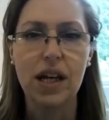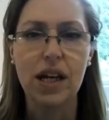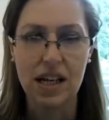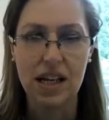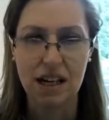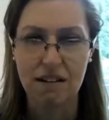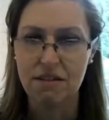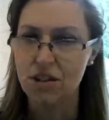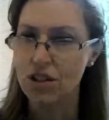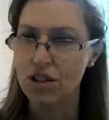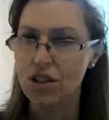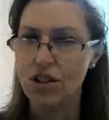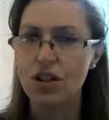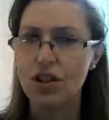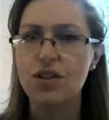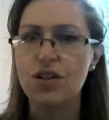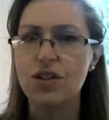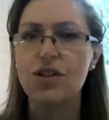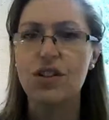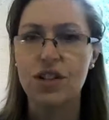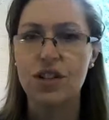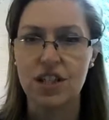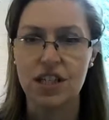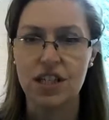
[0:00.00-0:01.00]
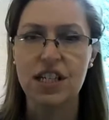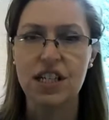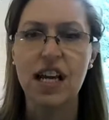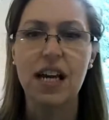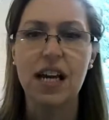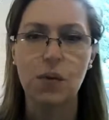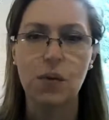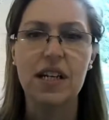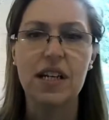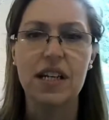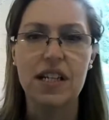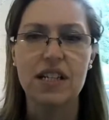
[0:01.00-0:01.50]
we encourage students to take
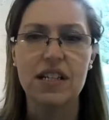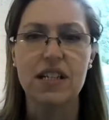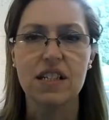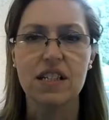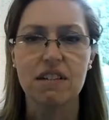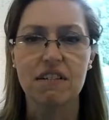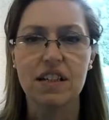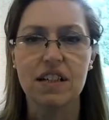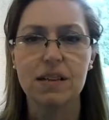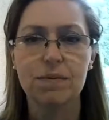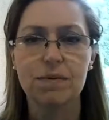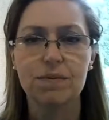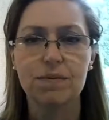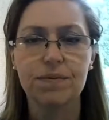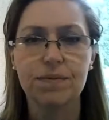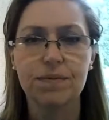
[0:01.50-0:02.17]
when necessary.